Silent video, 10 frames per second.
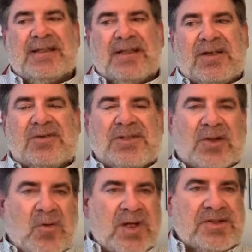Go
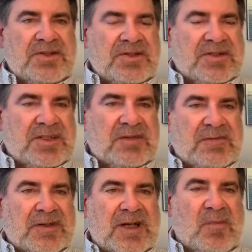sequester yourself
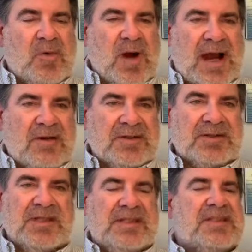for a couple
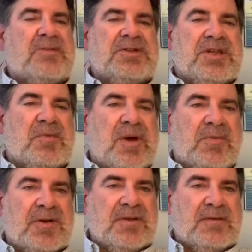hours and see what you come
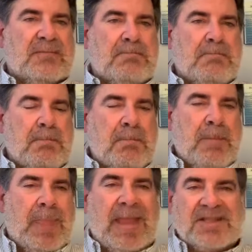up with.
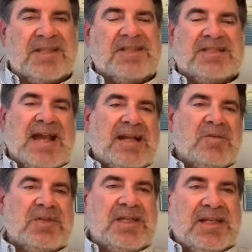So that's exactly
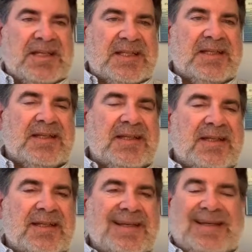what they did.
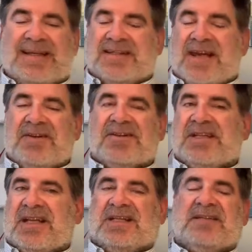And as I
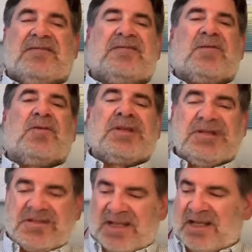understand it, 4
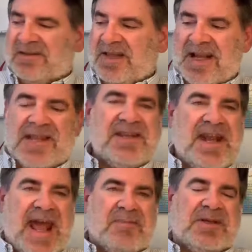years later, they got the
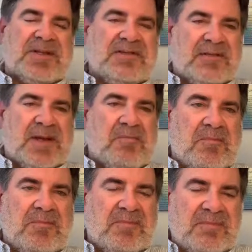napkin. In fact,
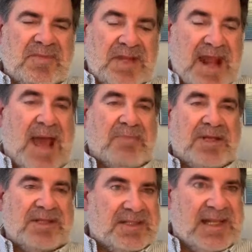the
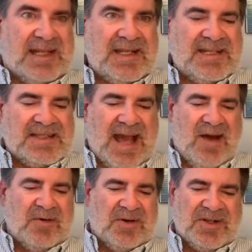napkin that they laid this
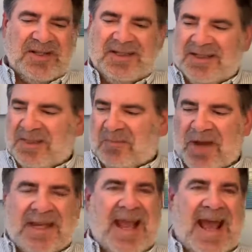out on, and
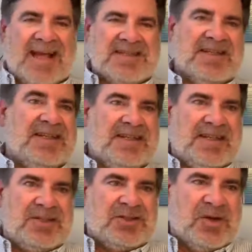Mike has it, and
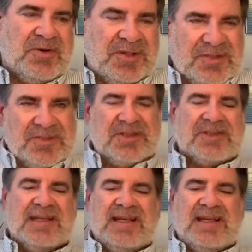he showed it to us.